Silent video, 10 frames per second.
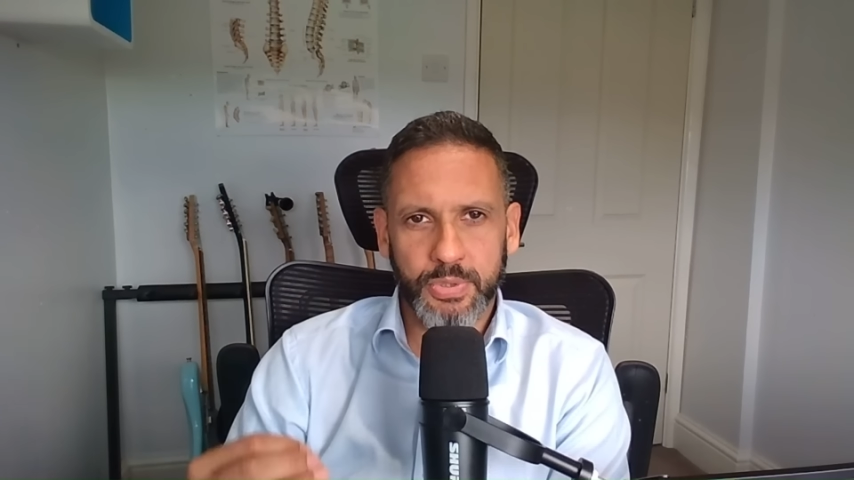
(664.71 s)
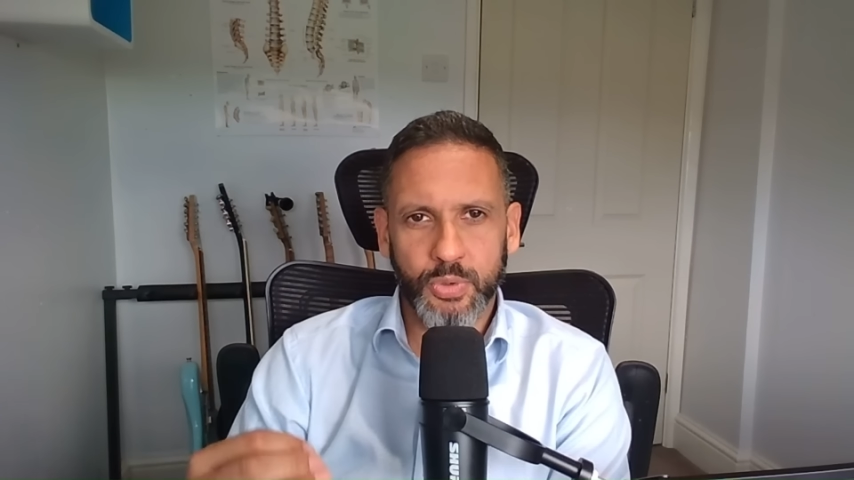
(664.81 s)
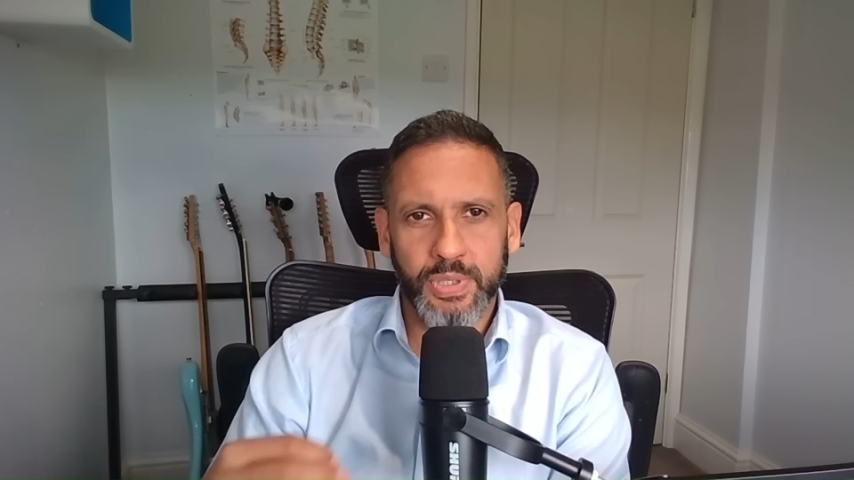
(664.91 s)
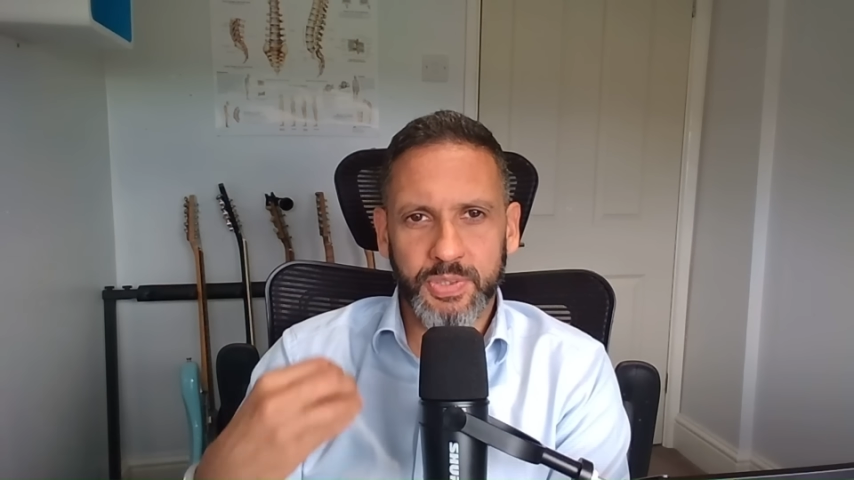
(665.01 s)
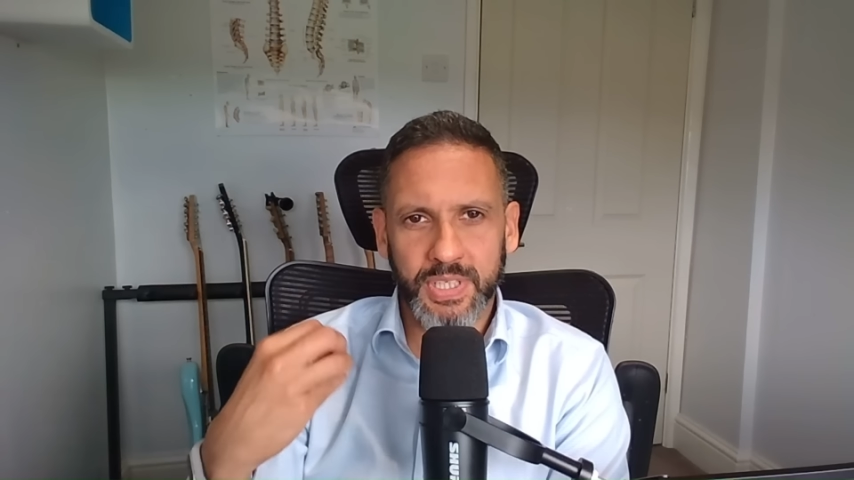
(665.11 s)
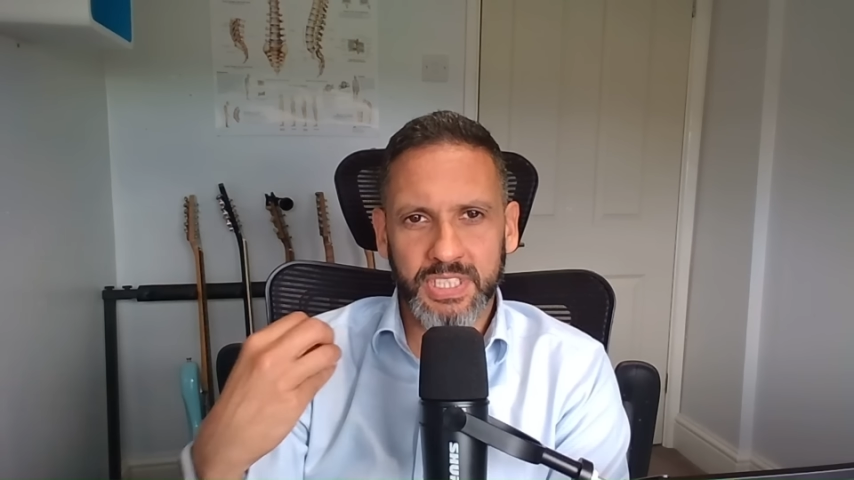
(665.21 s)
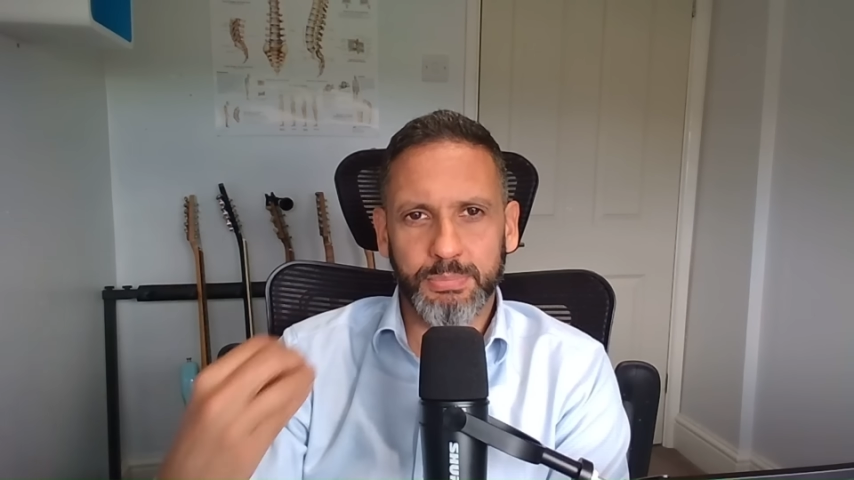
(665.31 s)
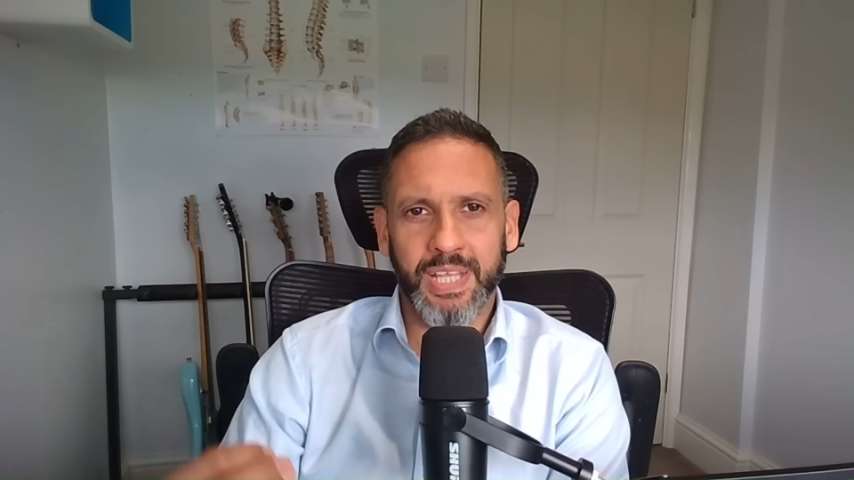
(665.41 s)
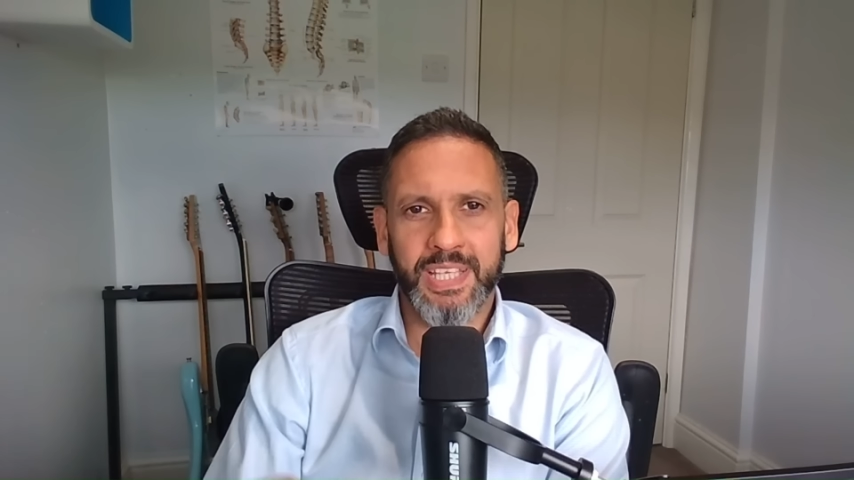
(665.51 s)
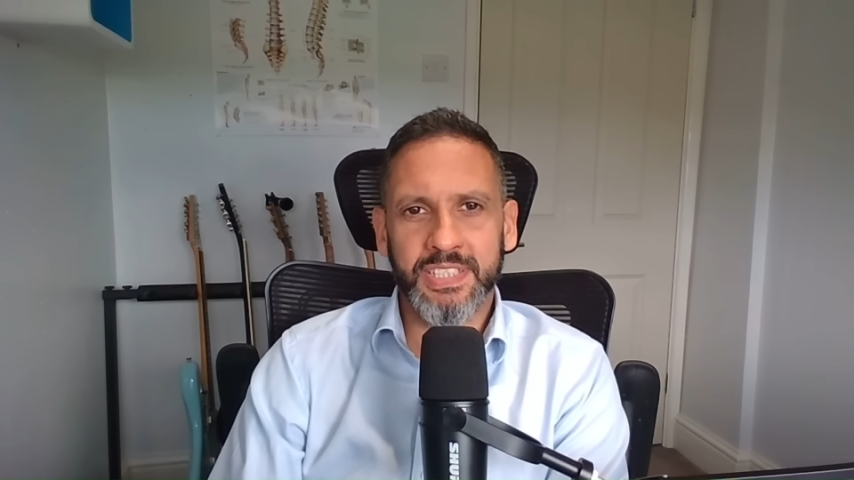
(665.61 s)
purely to
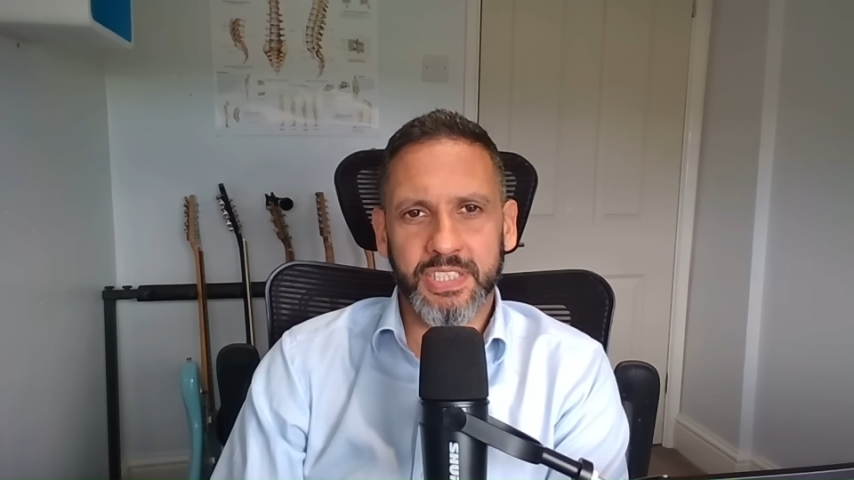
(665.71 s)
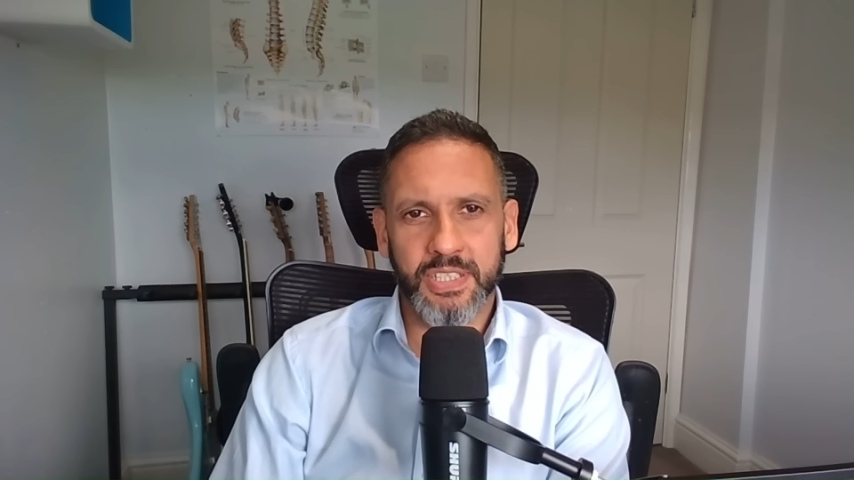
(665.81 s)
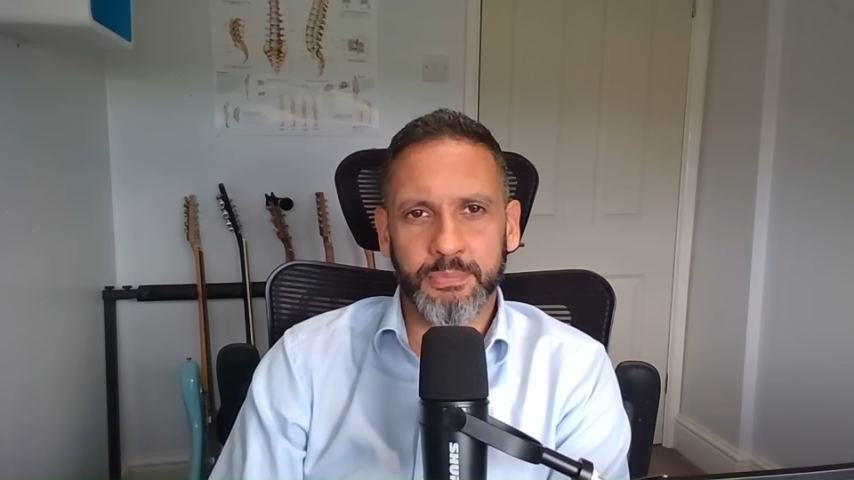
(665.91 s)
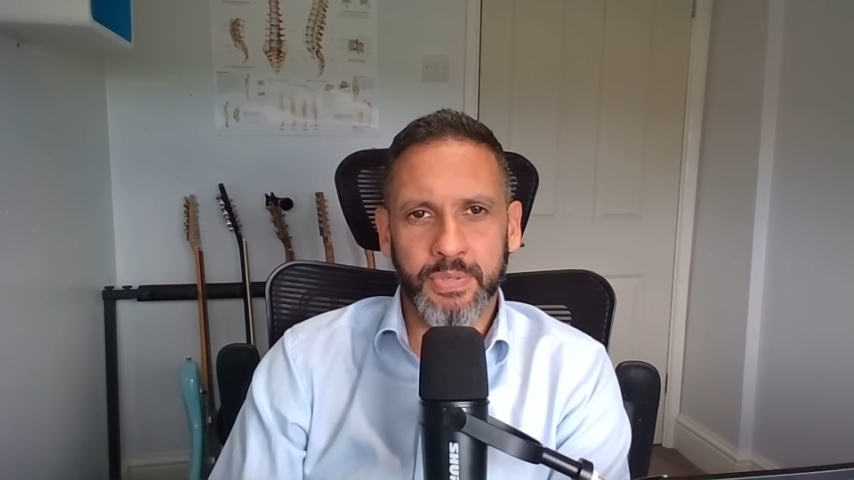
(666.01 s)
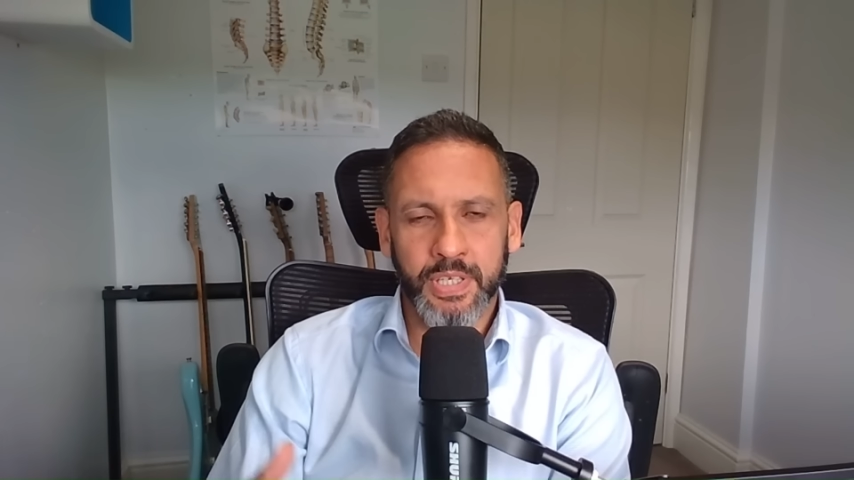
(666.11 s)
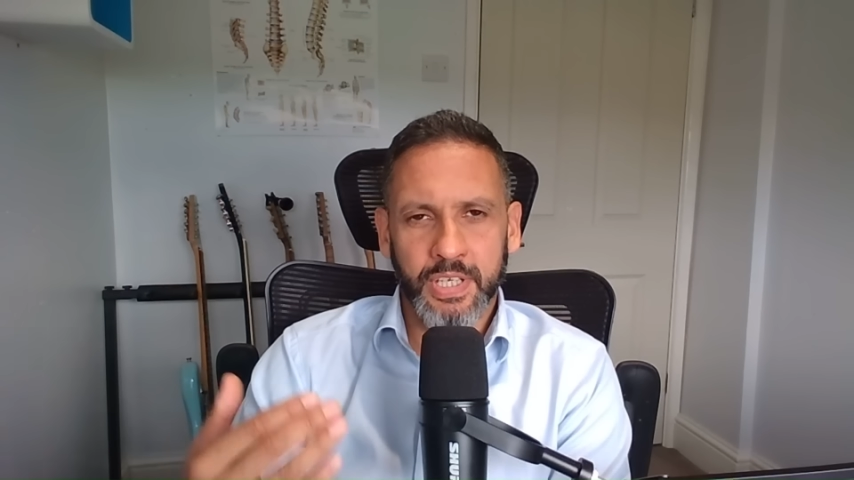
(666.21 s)
explain to them